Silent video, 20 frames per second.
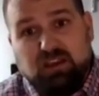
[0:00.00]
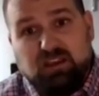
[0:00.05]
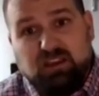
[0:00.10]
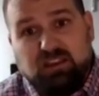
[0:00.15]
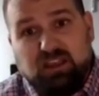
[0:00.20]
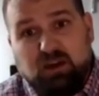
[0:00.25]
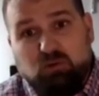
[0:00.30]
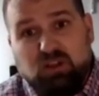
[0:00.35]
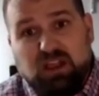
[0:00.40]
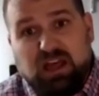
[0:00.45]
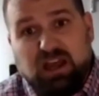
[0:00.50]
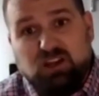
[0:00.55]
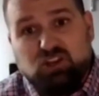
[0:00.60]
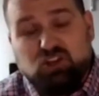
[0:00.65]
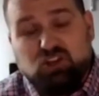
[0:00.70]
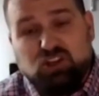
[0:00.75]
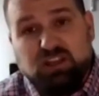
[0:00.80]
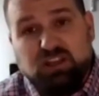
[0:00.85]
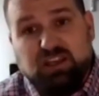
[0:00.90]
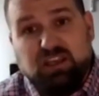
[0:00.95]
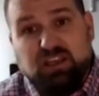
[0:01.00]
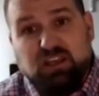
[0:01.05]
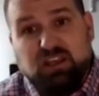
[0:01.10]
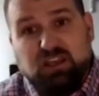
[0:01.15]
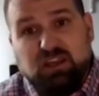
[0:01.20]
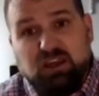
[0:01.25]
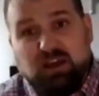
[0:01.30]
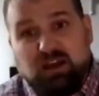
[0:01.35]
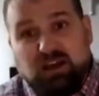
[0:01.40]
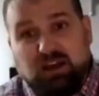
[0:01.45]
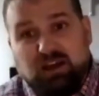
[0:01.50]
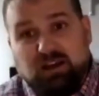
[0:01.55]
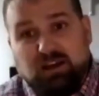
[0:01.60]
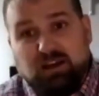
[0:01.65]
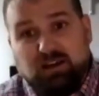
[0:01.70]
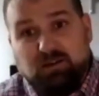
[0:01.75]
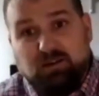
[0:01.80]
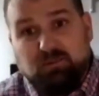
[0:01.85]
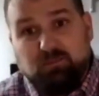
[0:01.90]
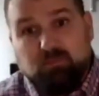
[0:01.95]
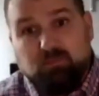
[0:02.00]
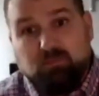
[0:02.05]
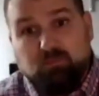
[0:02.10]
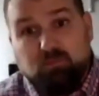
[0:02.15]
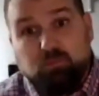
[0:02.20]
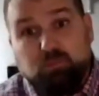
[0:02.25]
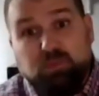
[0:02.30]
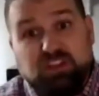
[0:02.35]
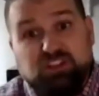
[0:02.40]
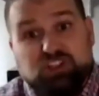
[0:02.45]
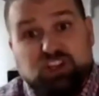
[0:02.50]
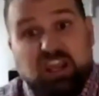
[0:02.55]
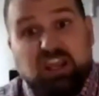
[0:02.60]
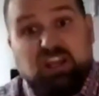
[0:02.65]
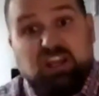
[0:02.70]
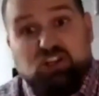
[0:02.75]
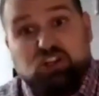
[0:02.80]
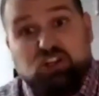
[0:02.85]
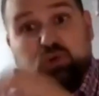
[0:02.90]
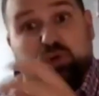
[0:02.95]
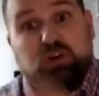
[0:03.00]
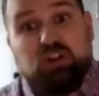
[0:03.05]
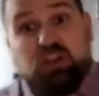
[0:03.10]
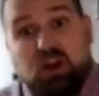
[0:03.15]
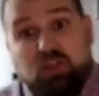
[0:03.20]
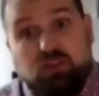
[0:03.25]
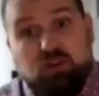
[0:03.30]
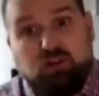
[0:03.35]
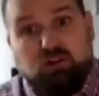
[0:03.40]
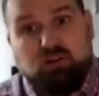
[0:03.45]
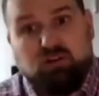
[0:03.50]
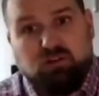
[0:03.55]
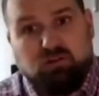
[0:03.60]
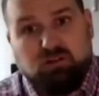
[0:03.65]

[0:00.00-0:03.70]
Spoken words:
that will actually be changed to another